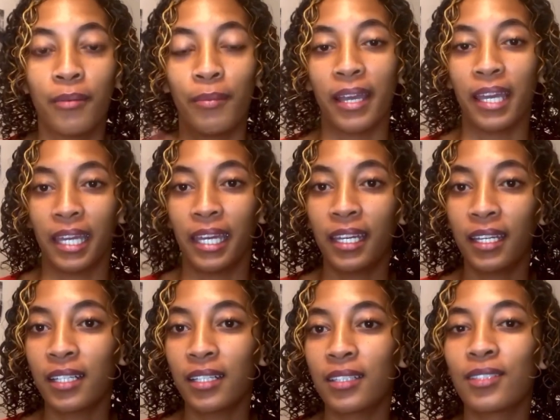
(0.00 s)
my hair
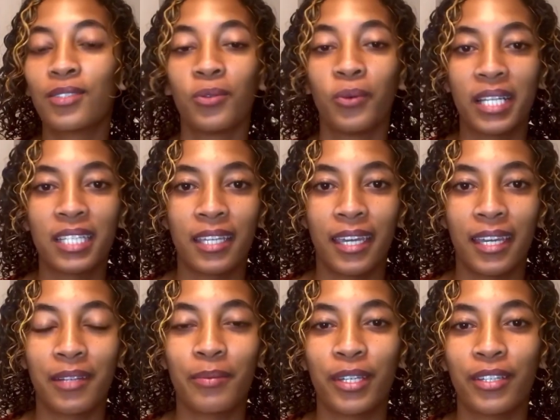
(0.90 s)
is wet
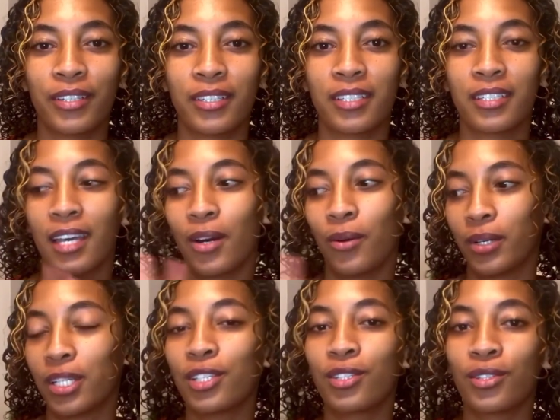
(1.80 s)
again because I
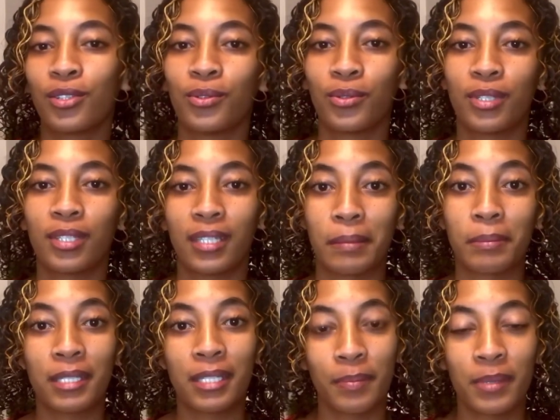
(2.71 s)
wanted to do
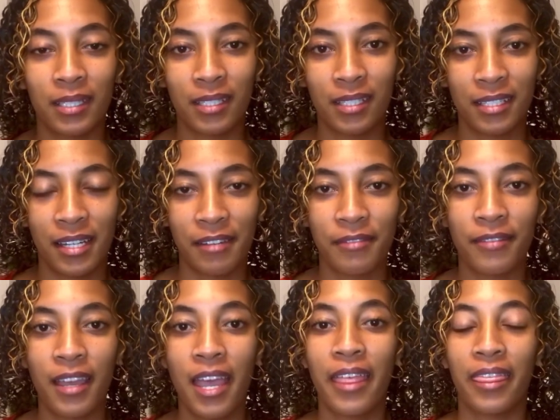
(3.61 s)
some tips and stuff
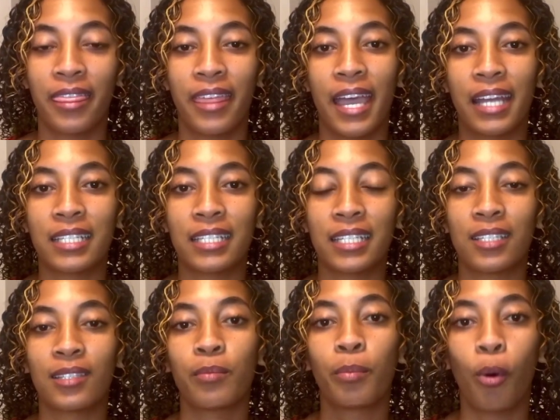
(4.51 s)
that
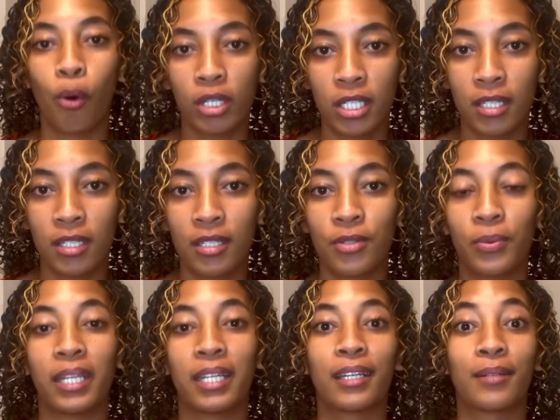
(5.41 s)
is important
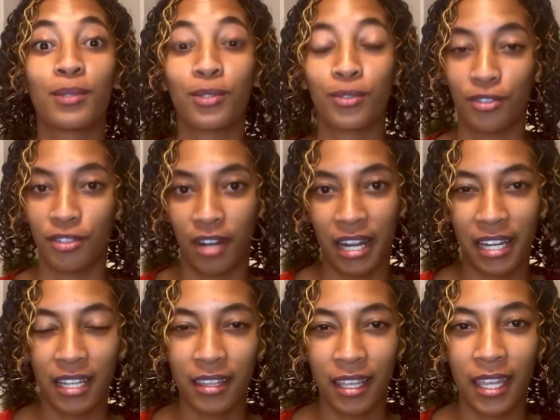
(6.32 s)
when it comes to
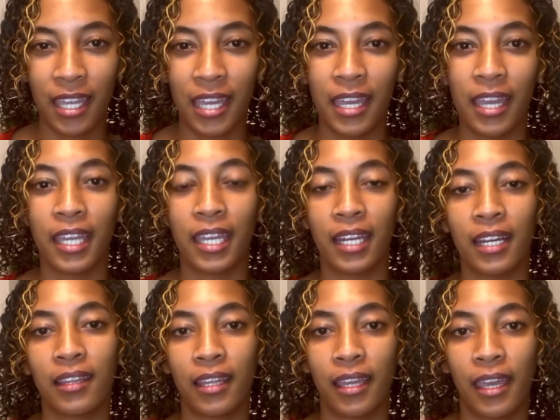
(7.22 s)
drying the hair and
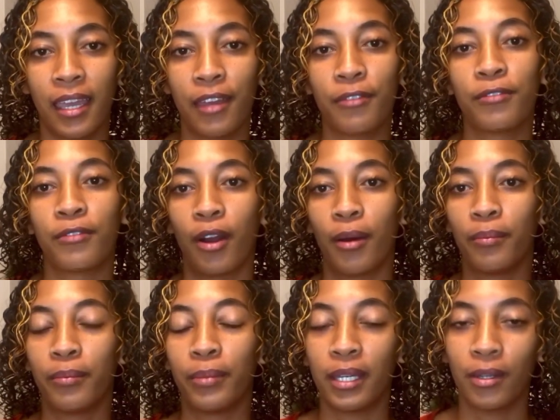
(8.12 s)
getting the hair
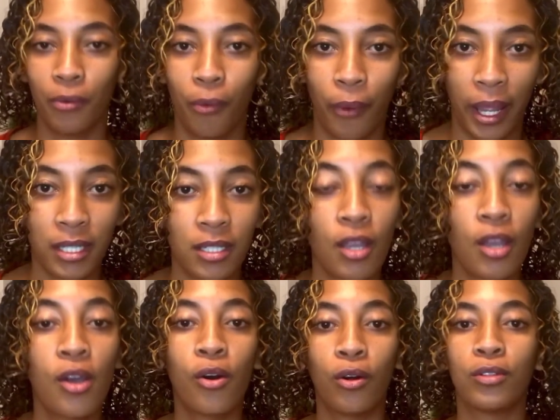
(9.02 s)
from being wet
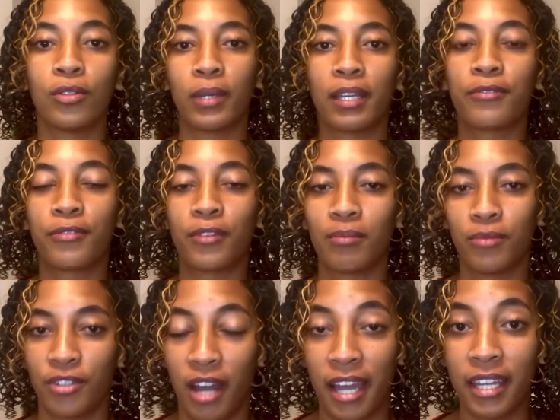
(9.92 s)
all the way from
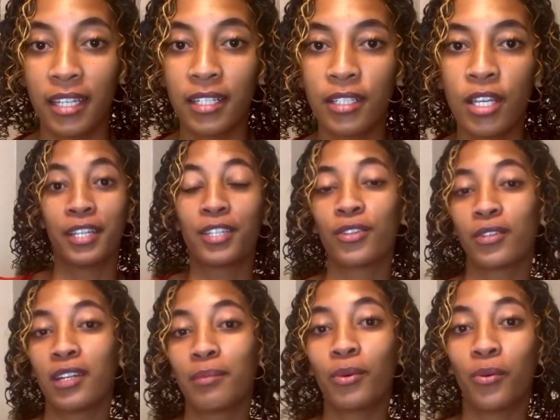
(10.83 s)
drying it.
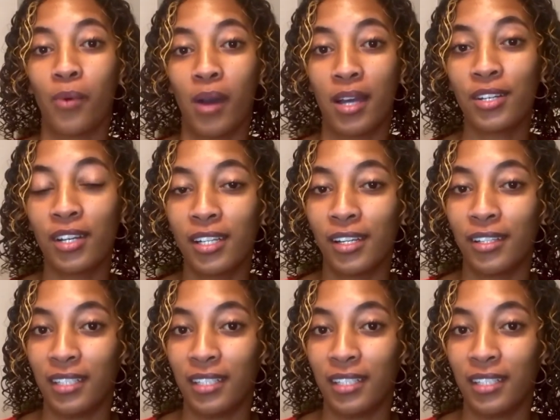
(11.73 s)
So number one on our